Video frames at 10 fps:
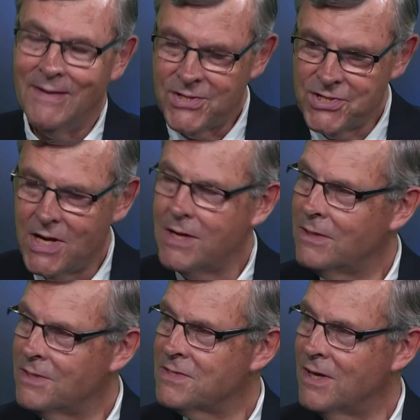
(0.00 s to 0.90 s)
shake
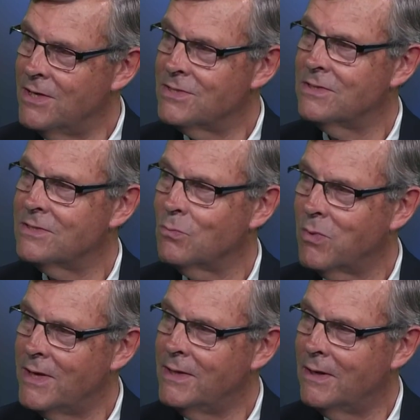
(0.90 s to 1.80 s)
this nation, to
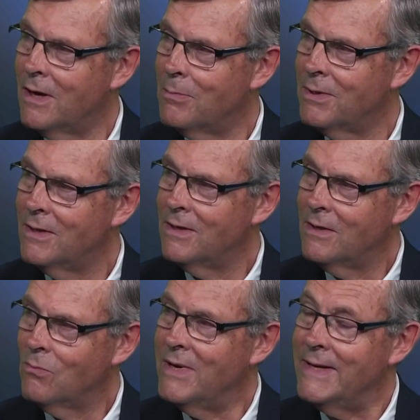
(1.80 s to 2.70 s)
wake it up.
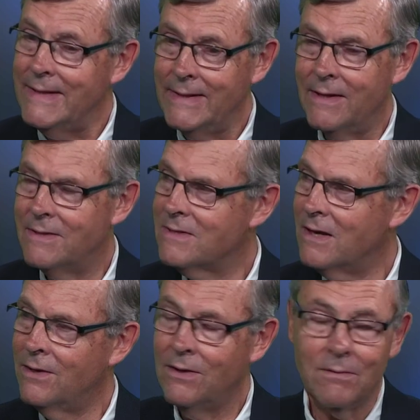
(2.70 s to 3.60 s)
We need it.
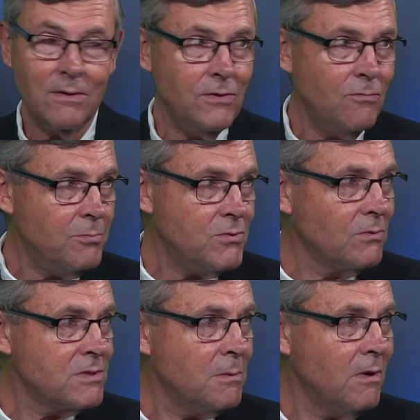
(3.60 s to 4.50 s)
And you've
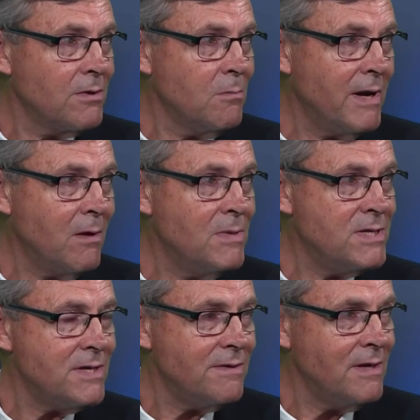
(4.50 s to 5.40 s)
talked a lot about
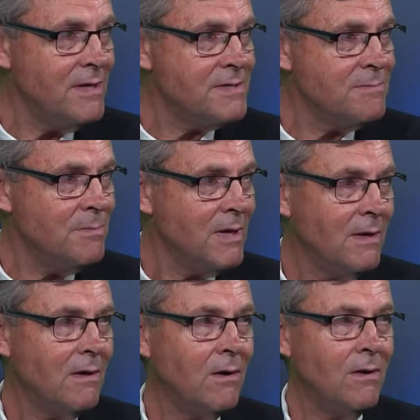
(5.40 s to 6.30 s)
materialism,
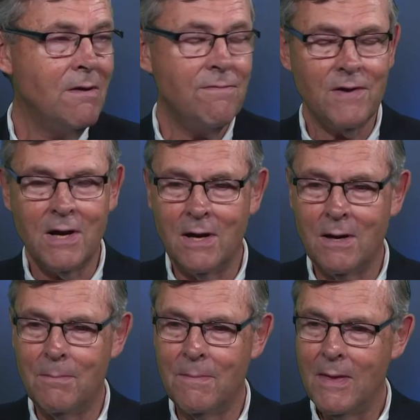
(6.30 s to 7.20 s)
Olave,
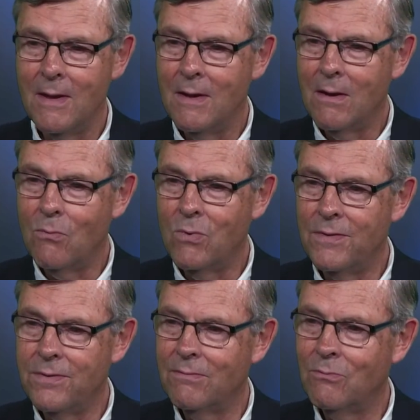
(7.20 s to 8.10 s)
um,
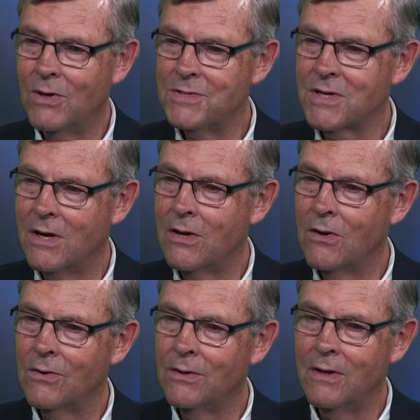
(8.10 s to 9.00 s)
with what's going
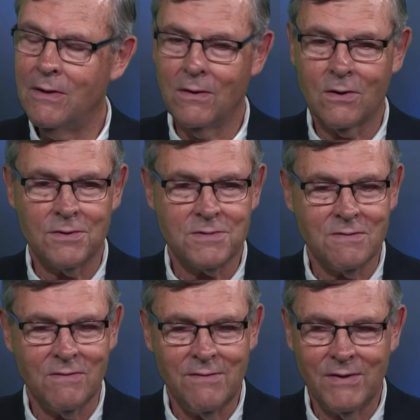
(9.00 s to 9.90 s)
on and the cost
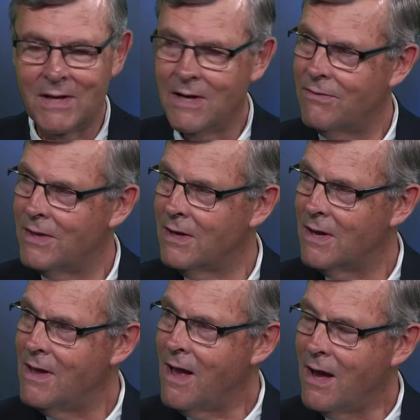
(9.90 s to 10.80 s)
of living and everything.
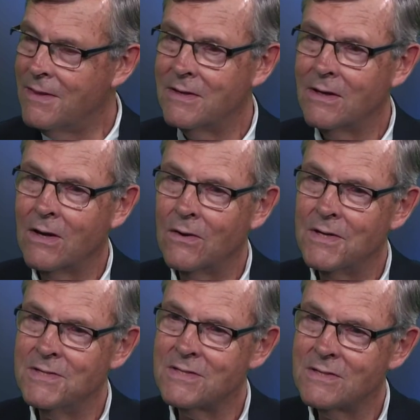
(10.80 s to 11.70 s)
I think God
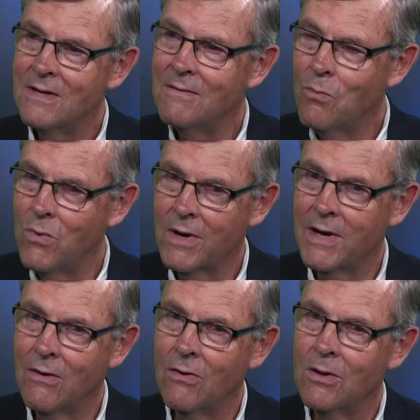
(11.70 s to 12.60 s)
is
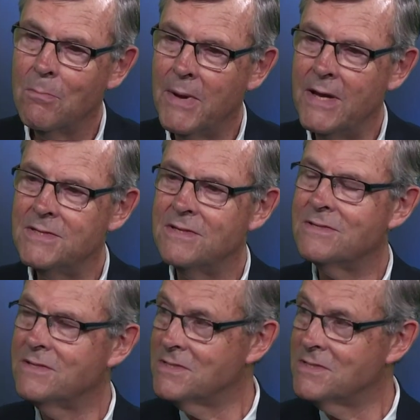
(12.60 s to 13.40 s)
working on the basis to